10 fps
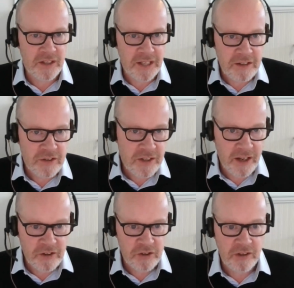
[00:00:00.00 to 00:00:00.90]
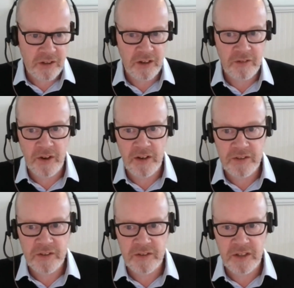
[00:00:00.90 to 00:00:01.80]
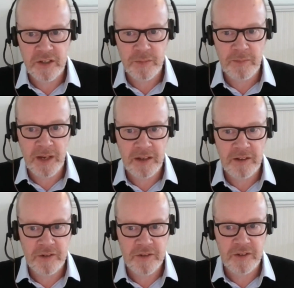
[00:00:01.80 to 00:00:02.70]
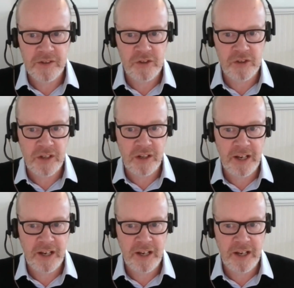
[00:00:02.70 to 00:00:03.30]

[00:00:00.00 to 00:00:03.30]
and legislation and advisors need to be making those decisions